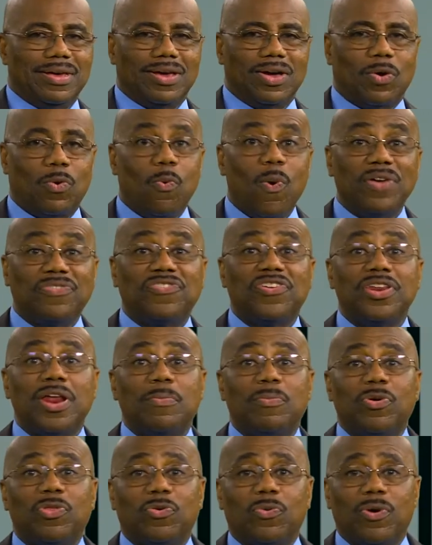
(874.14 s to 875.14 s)
Question
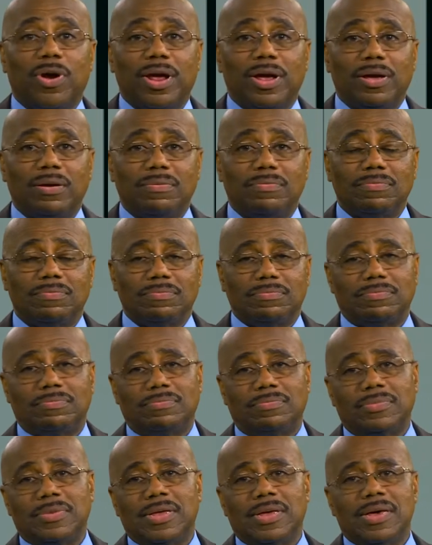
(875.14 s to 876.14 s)
number 3.
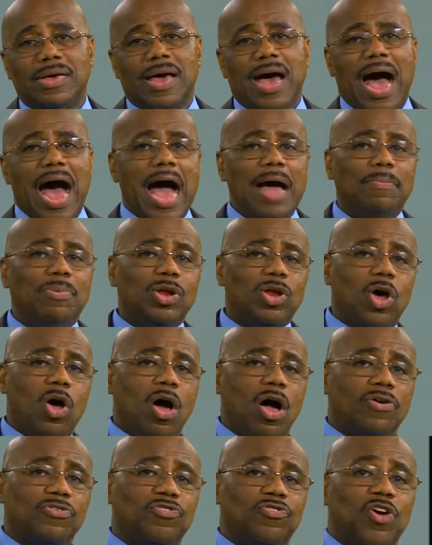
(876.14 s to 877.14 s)
I
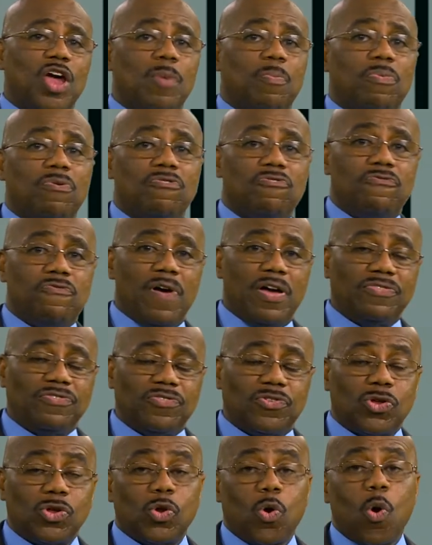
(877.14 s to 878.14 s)
belong to a
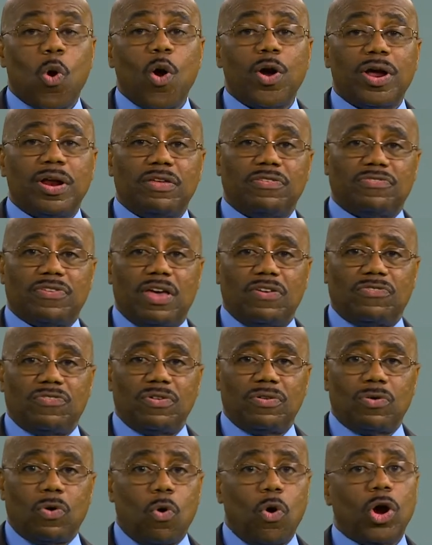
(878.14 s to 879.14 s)
professional
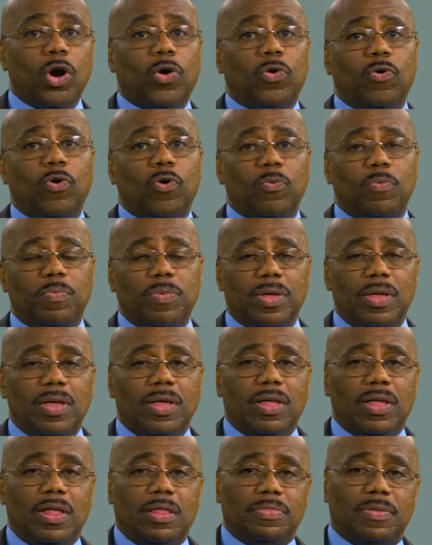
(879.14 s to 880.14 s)
organization or group
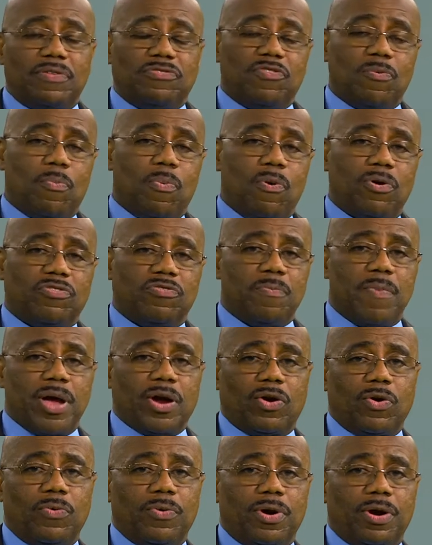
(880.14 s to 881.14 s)
that supports my
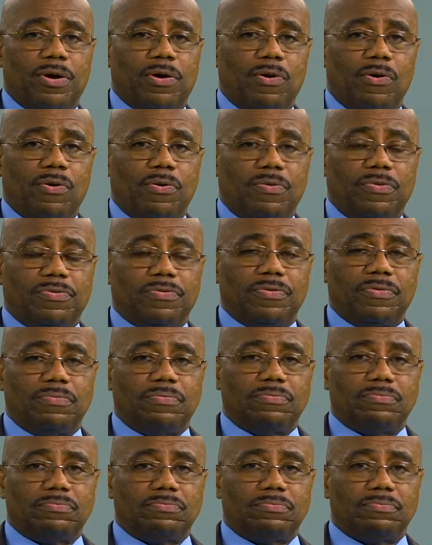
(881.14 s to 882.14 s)
career goals.
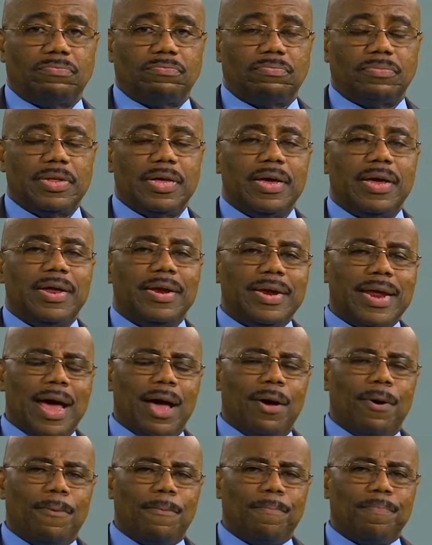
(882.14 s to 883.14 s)

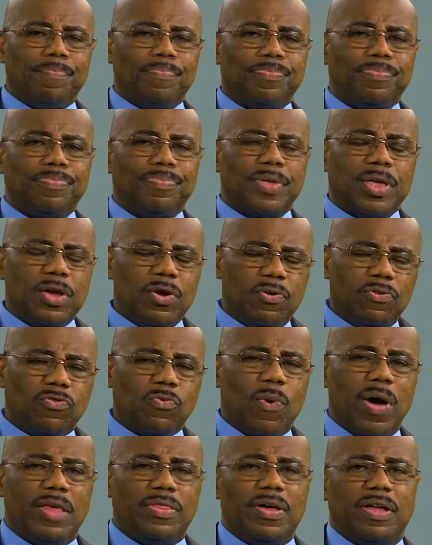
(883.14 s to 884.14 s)
Now, here's
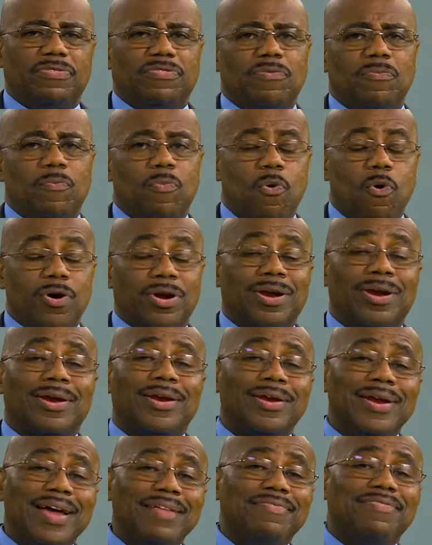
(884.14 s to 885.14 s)
why that's important.
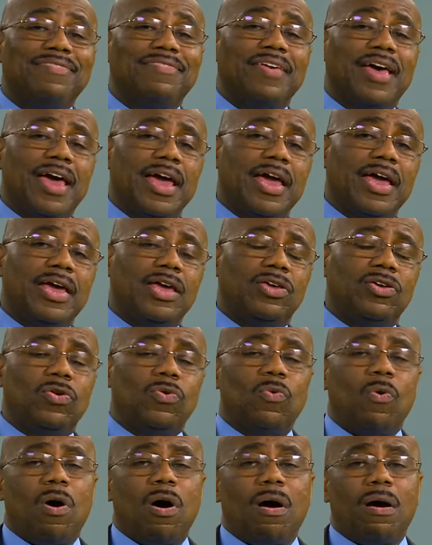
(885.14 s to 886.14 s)
Let's say
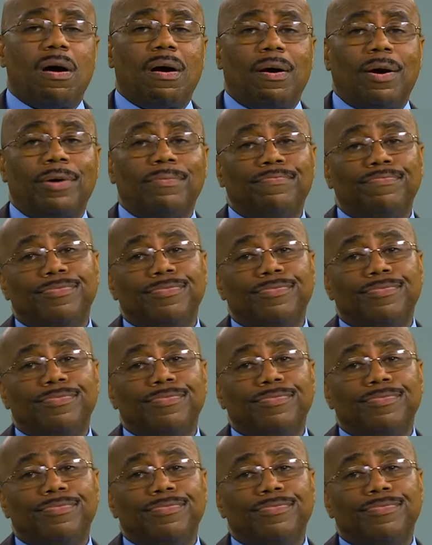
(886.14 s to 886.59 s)
you are